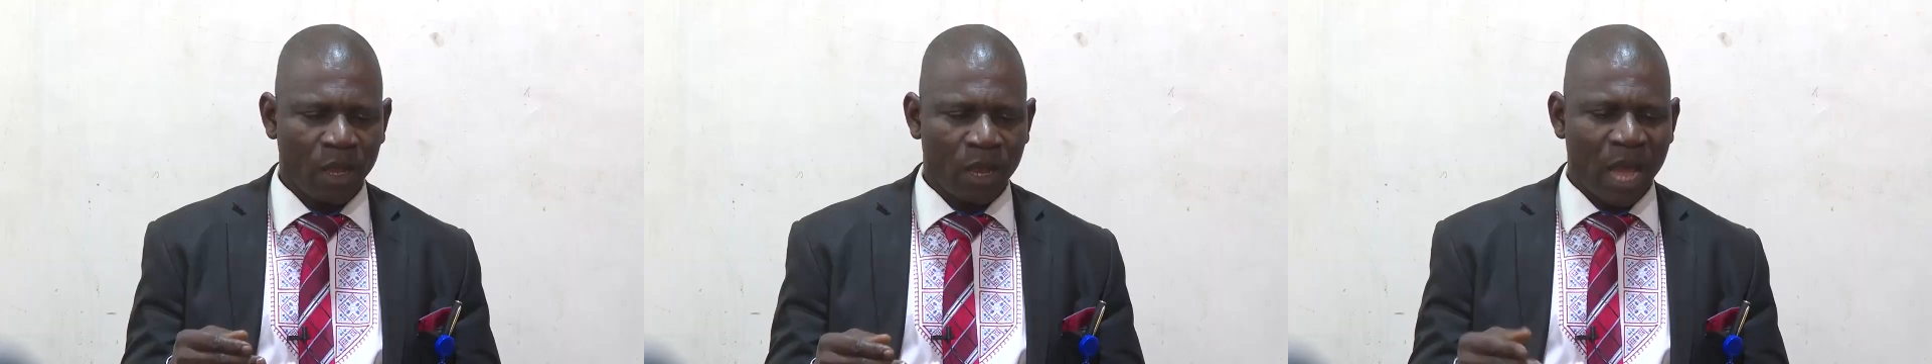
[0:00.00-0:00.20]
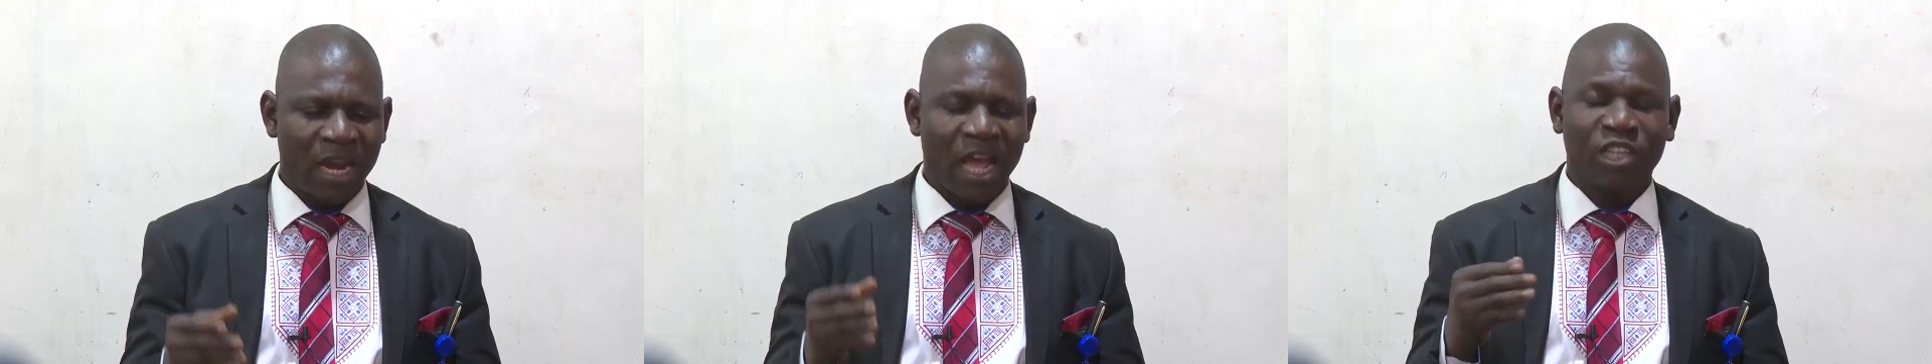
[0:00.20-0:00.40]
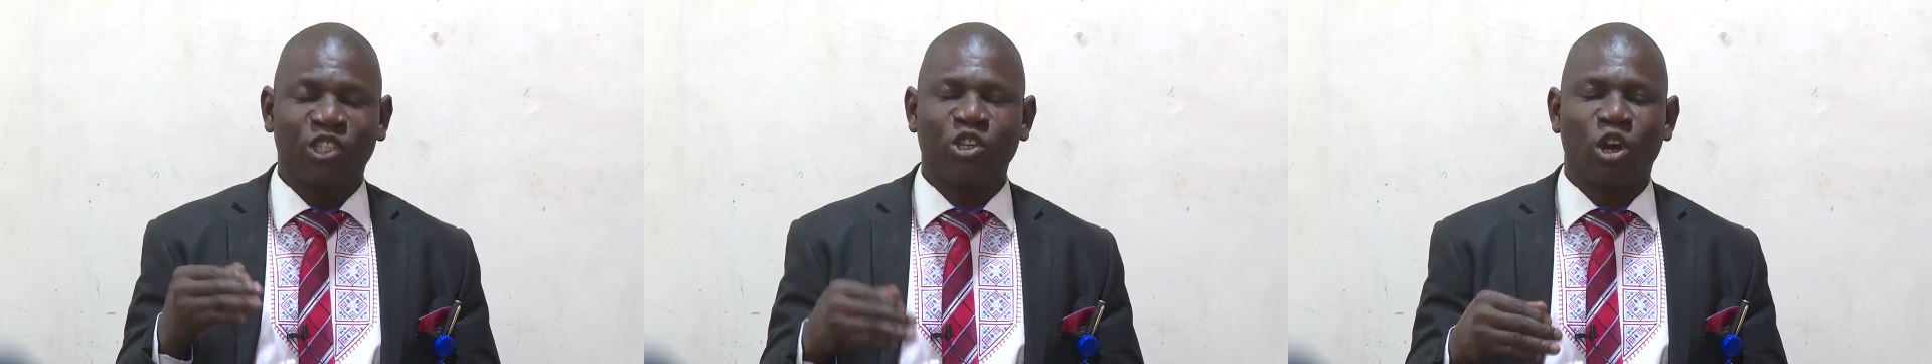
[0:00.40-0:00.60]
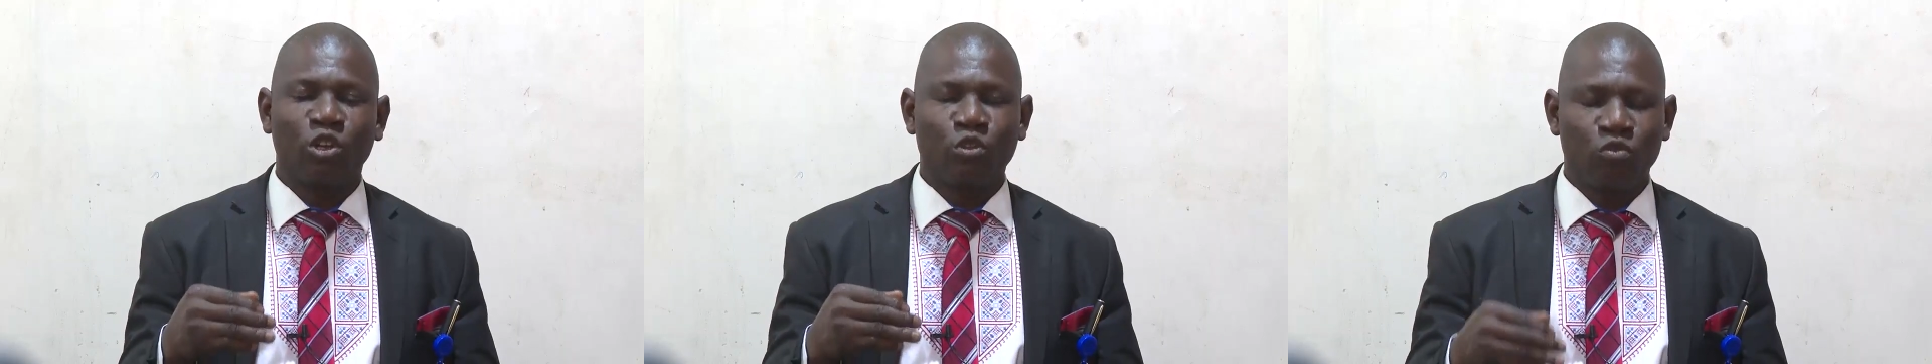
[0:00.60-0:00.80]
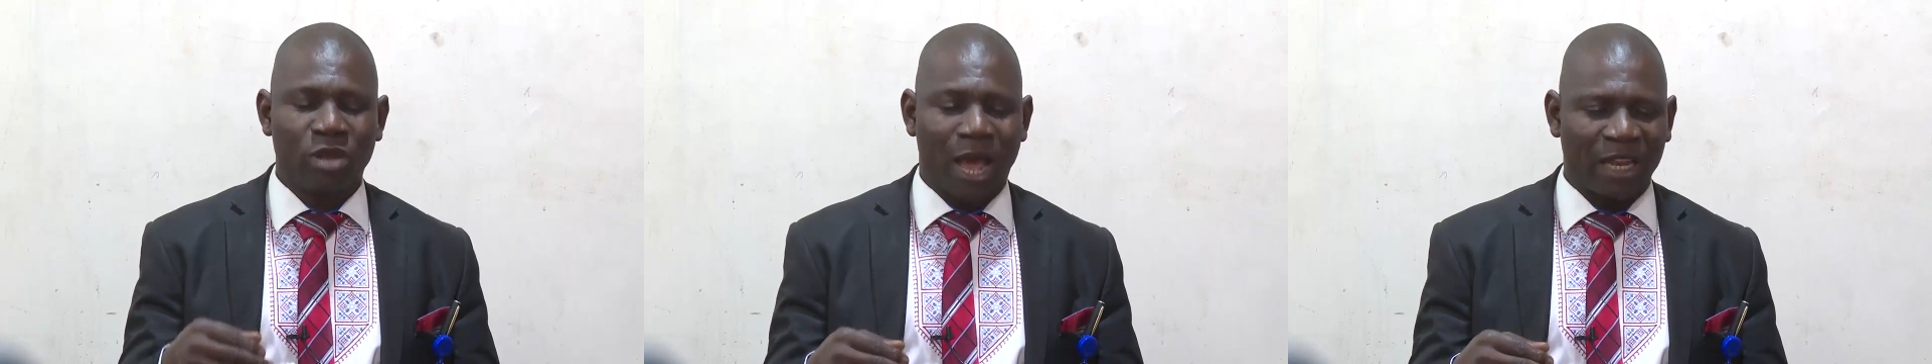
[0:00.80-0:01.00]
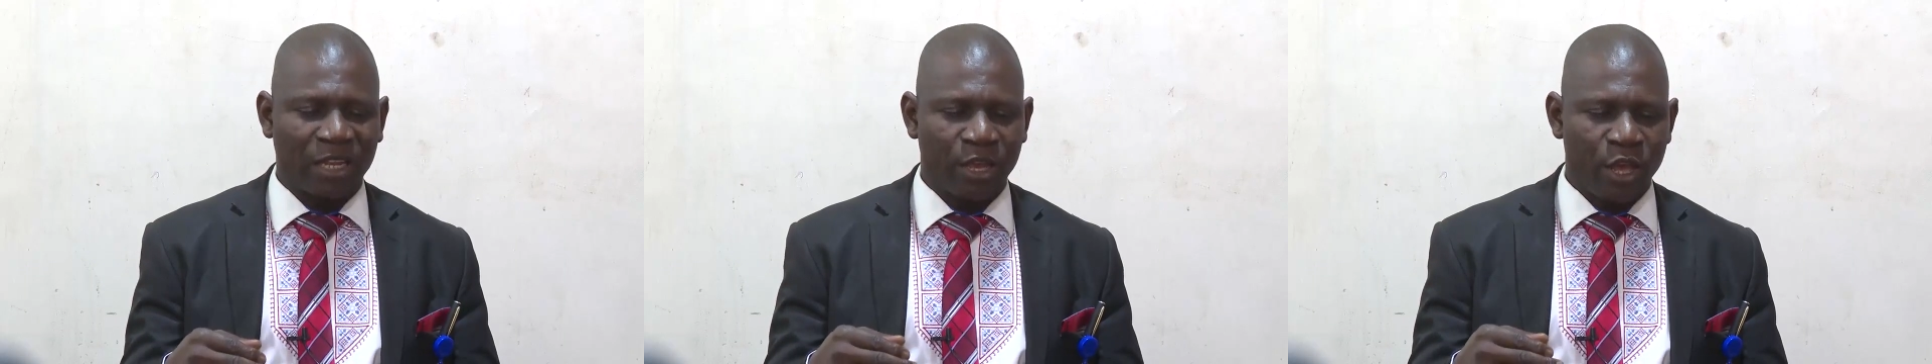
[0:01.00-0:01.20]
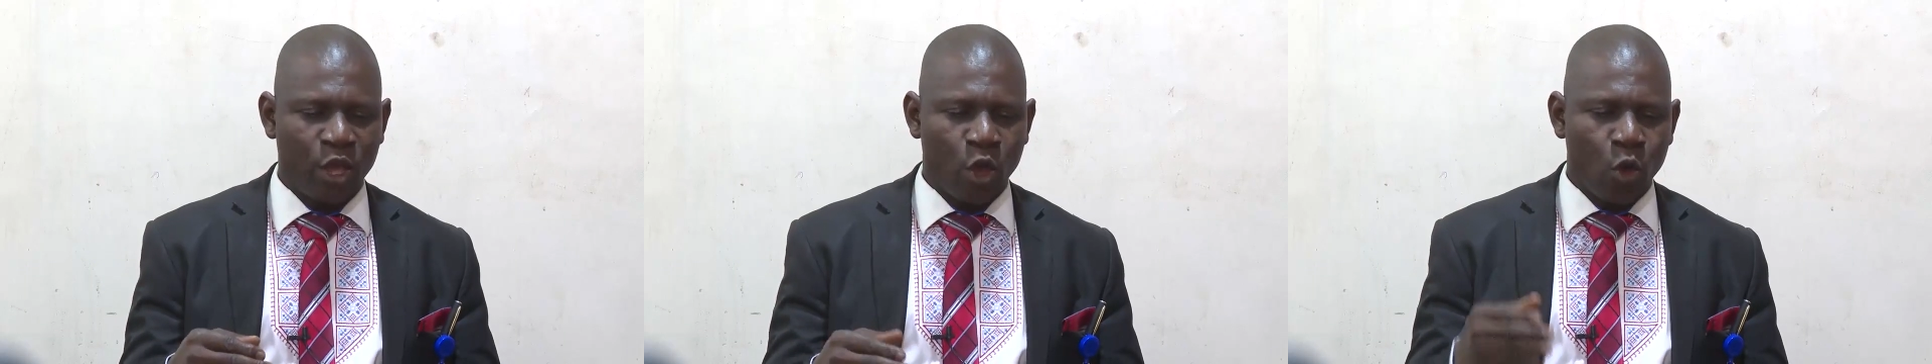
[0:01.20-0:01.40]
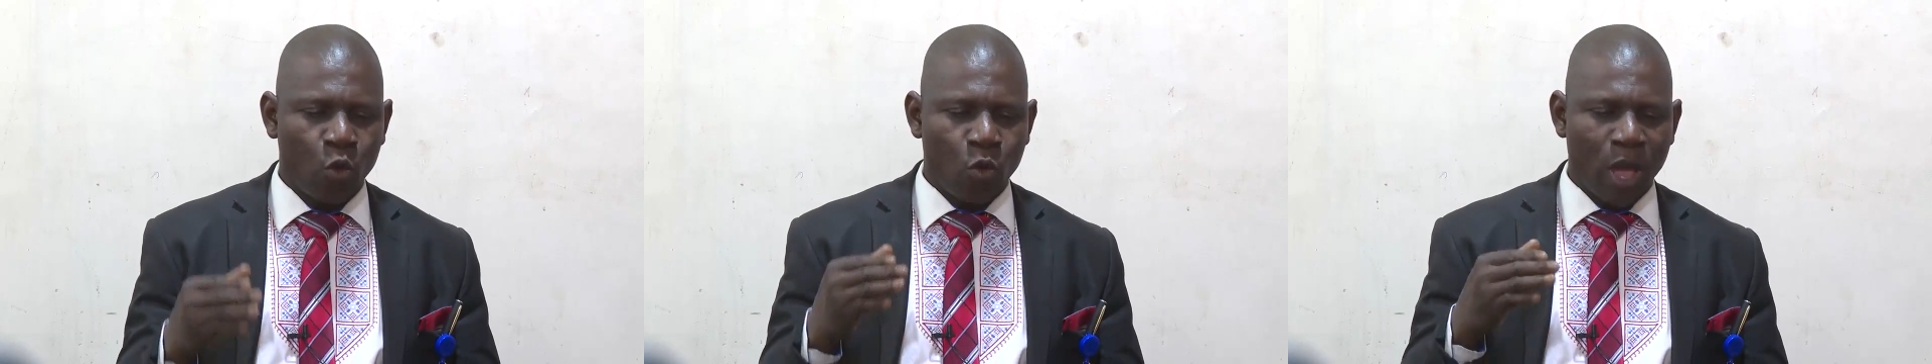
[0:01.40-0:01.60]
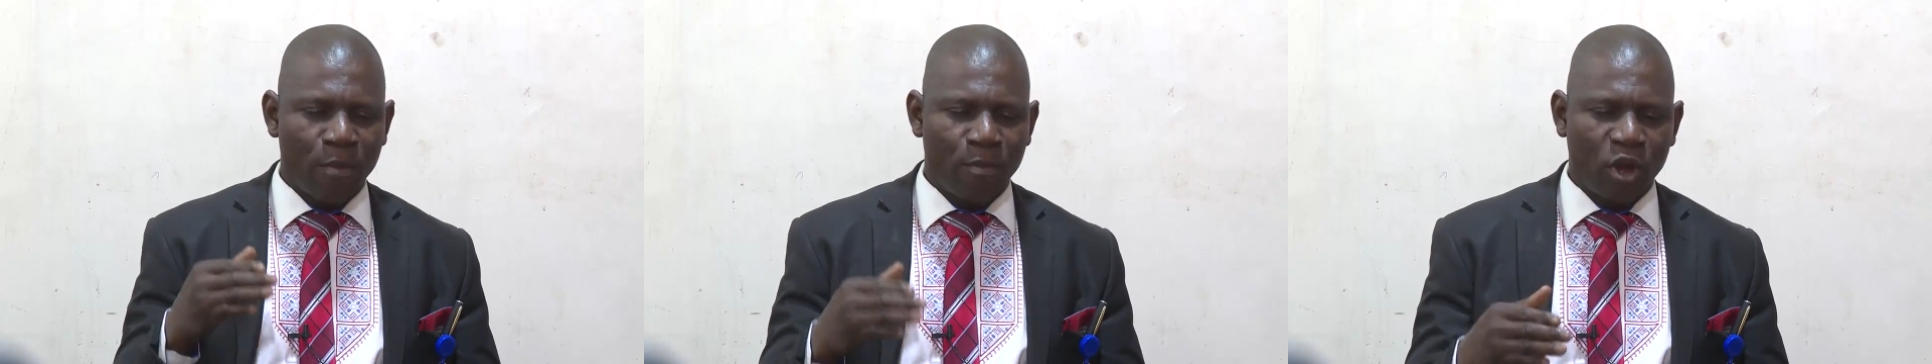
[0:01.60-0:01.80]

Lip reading: Can assure you that when